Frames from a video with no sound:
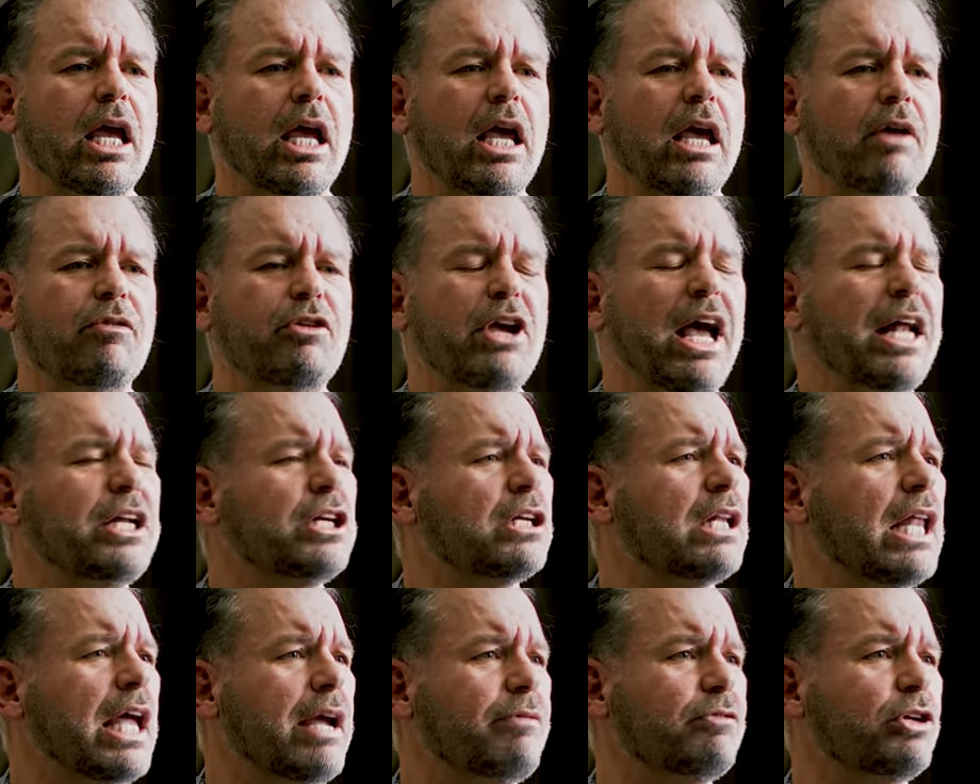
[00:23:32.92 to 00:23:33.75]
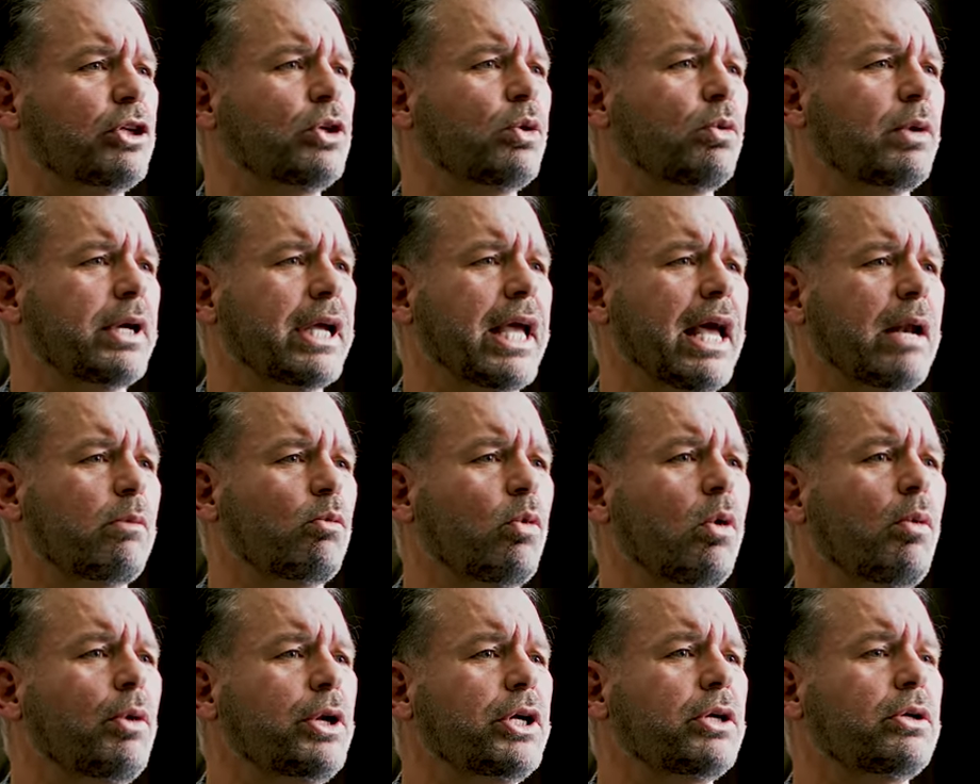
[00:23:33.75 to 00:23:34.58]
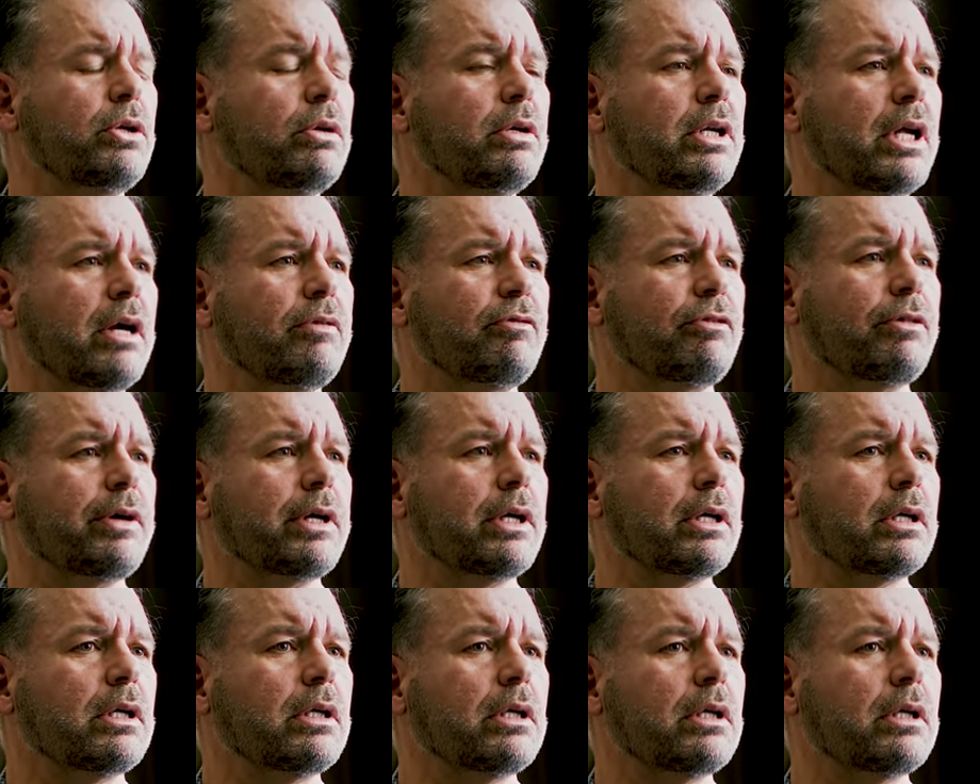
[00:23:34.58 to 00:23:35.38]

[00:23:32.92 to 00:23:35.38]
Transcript: if you had your life to do again, what would you do different?